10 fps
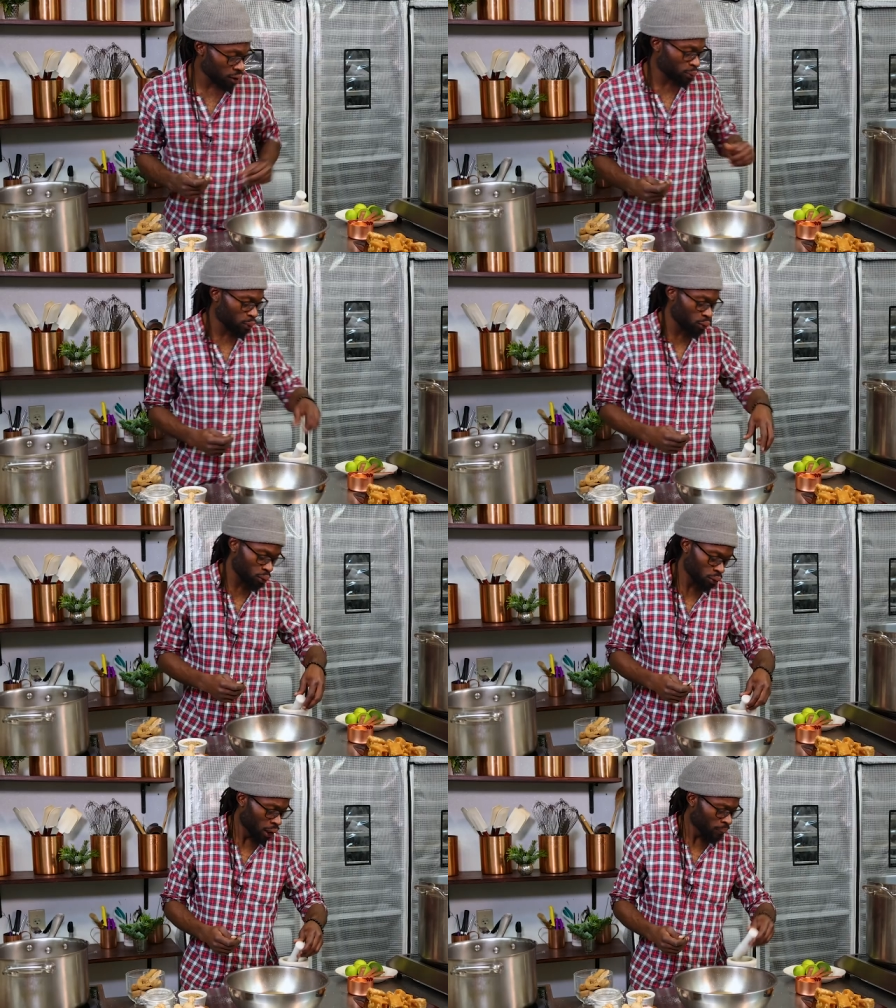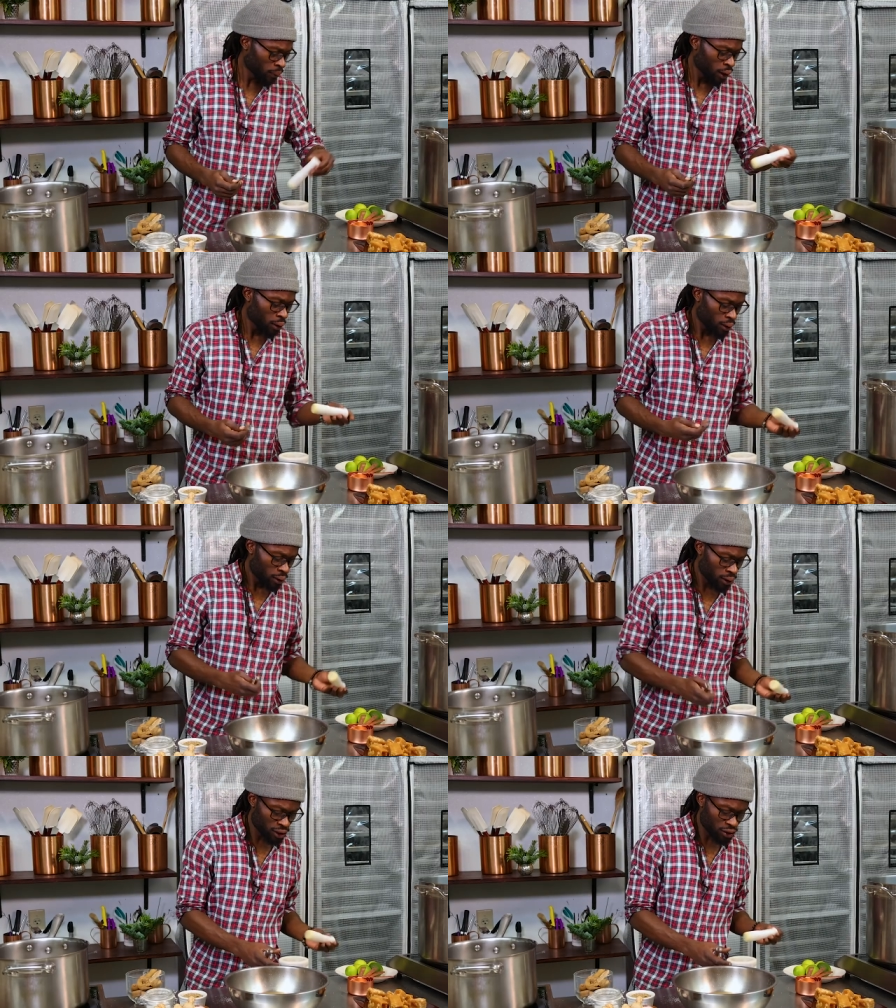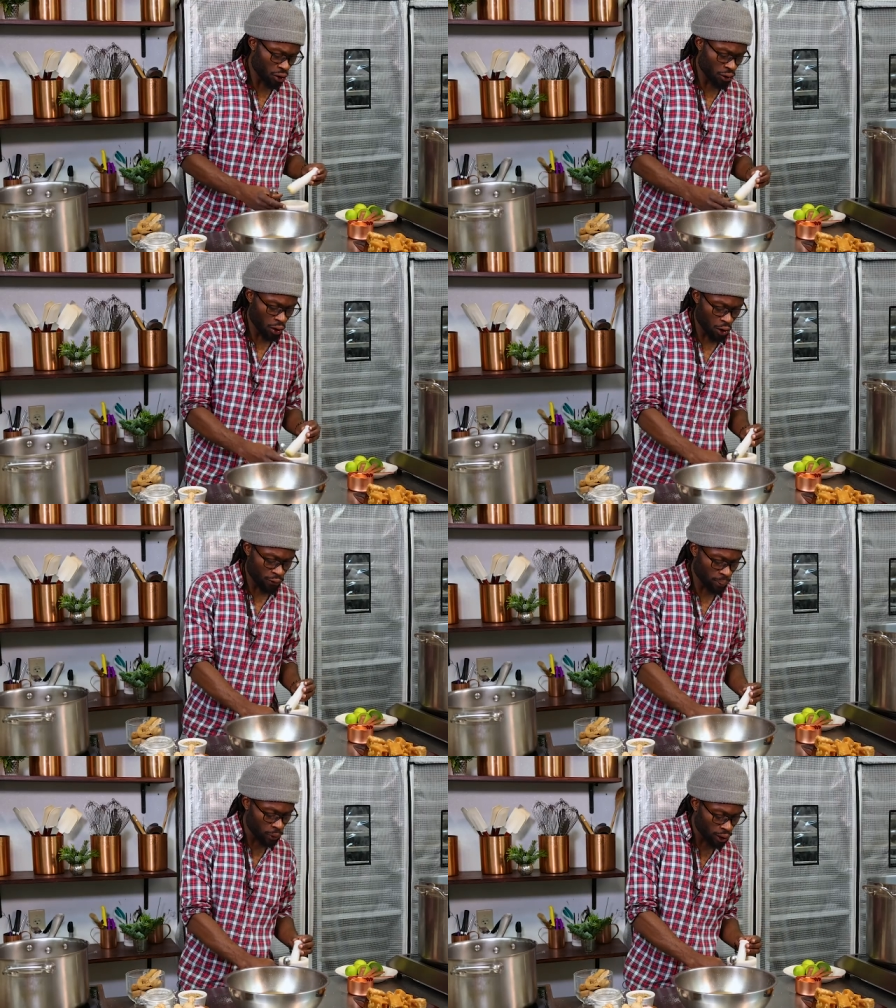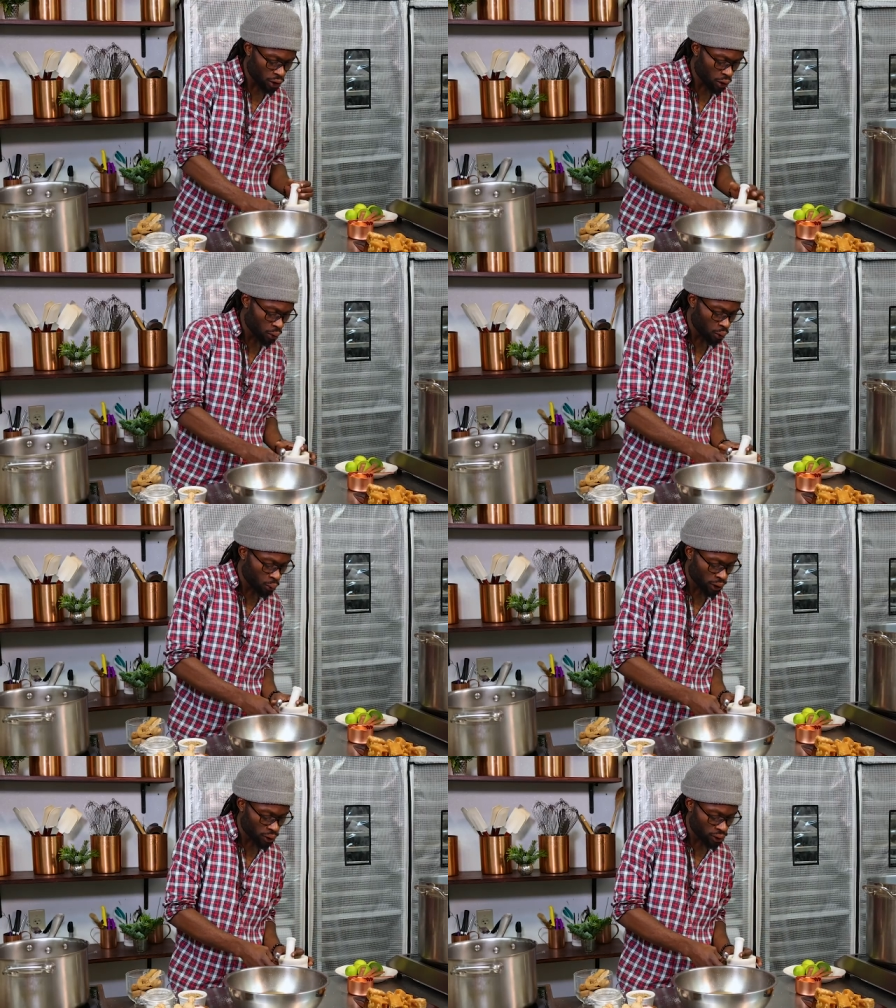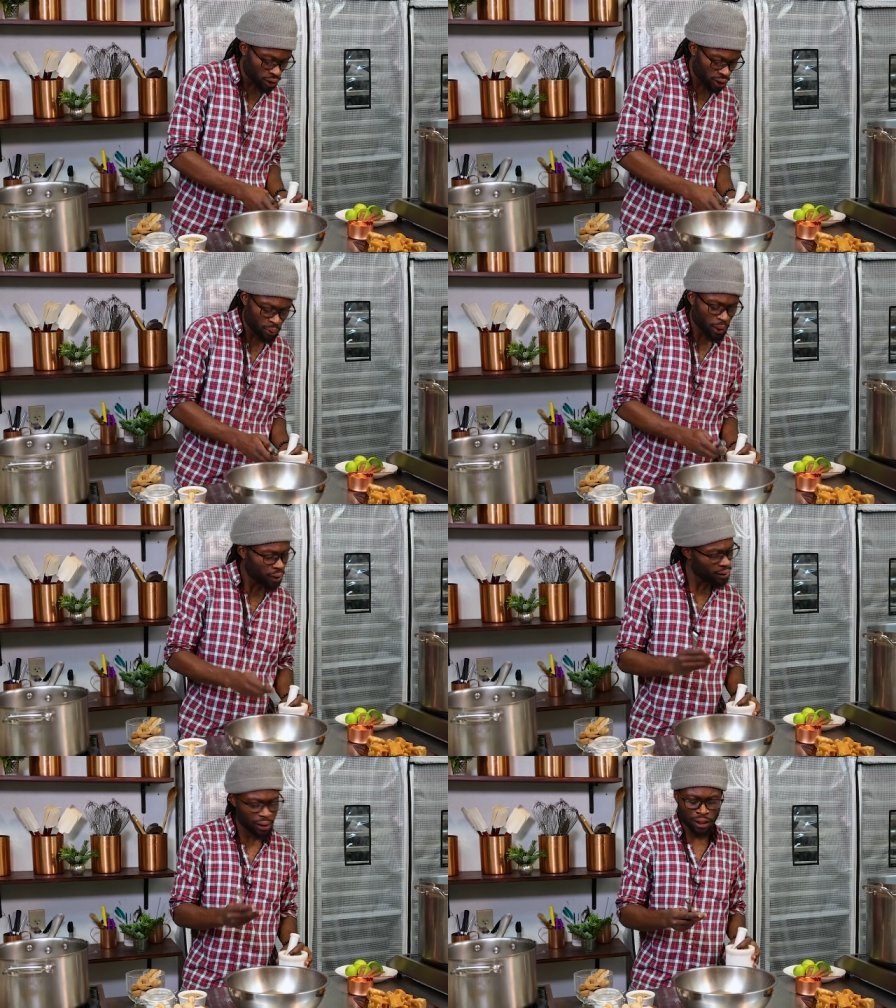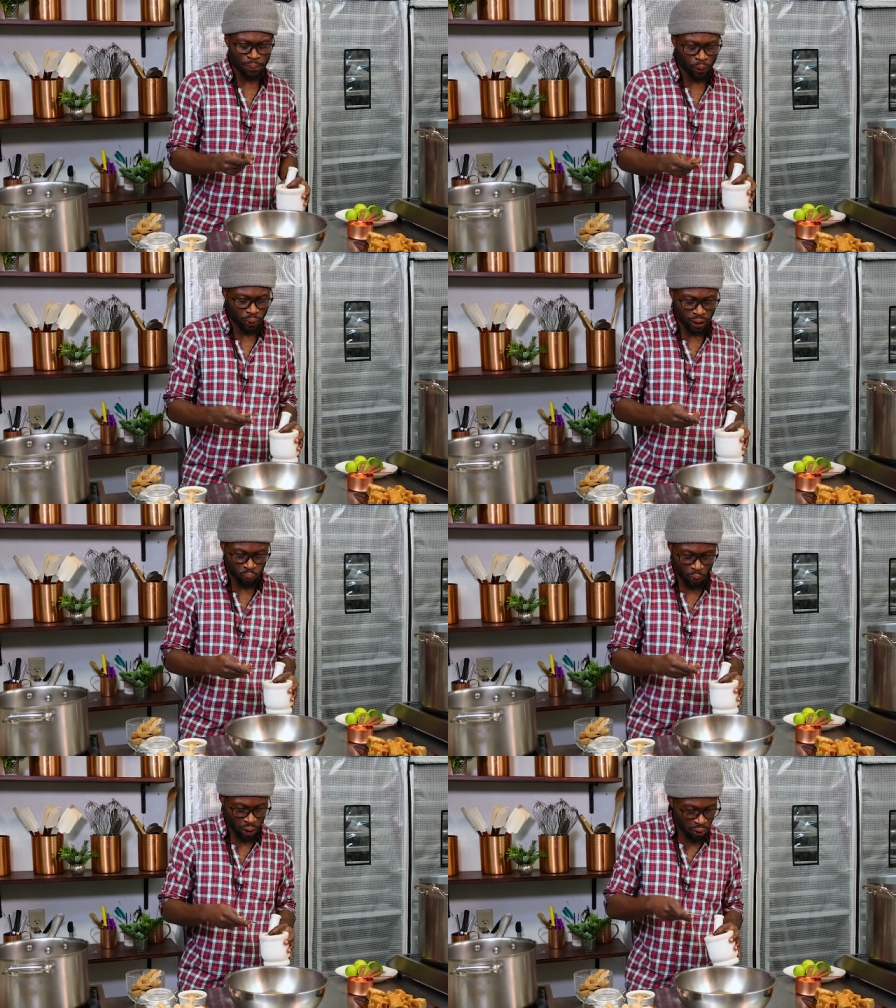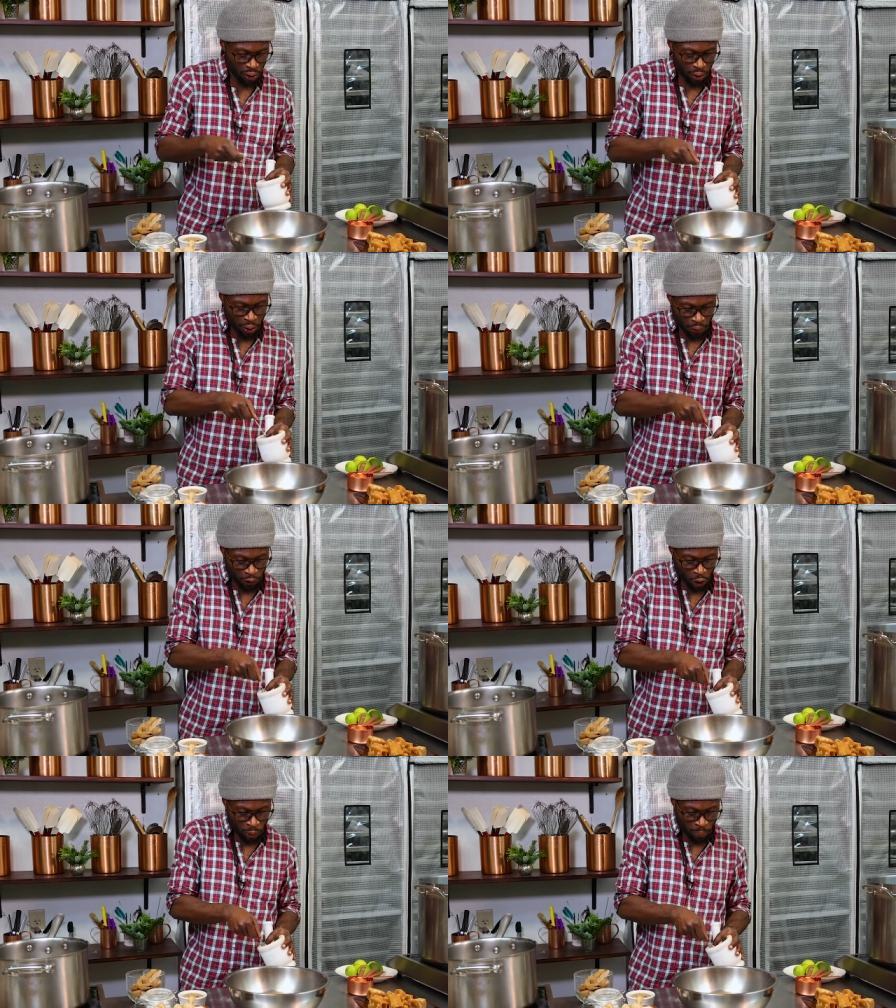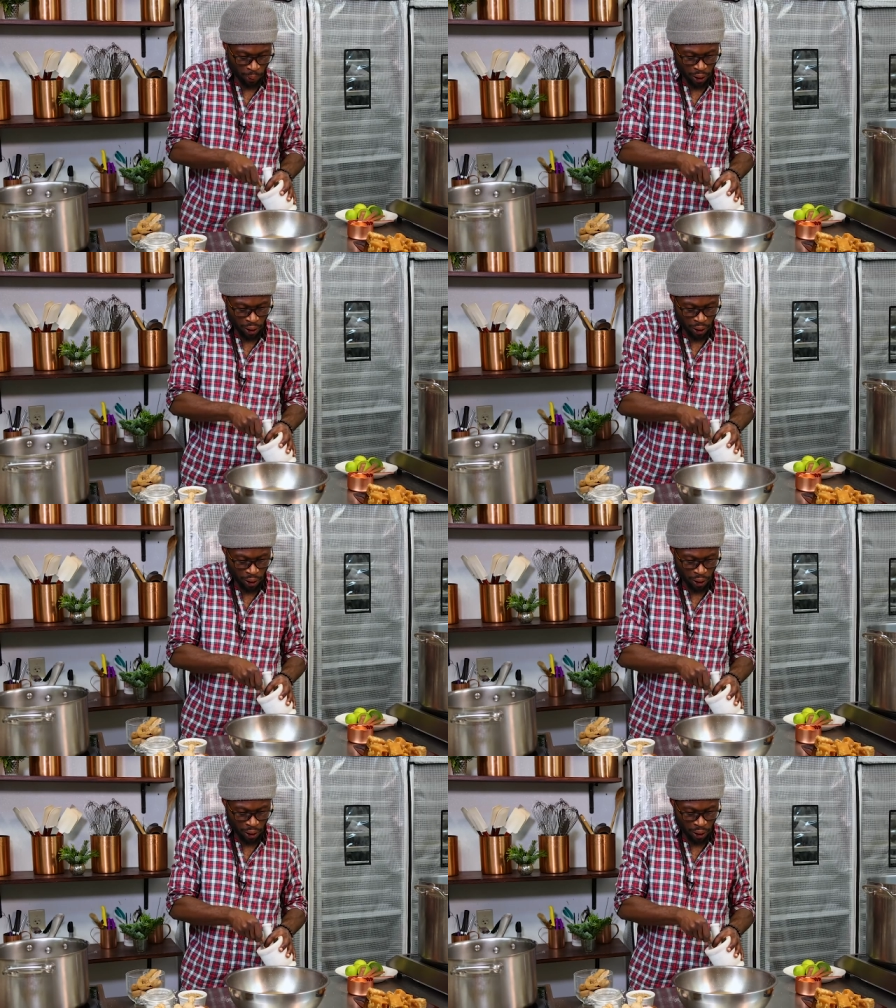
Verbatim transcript: teaspoon to start off, I'm gonna go with just about a teaspoon as well of cumin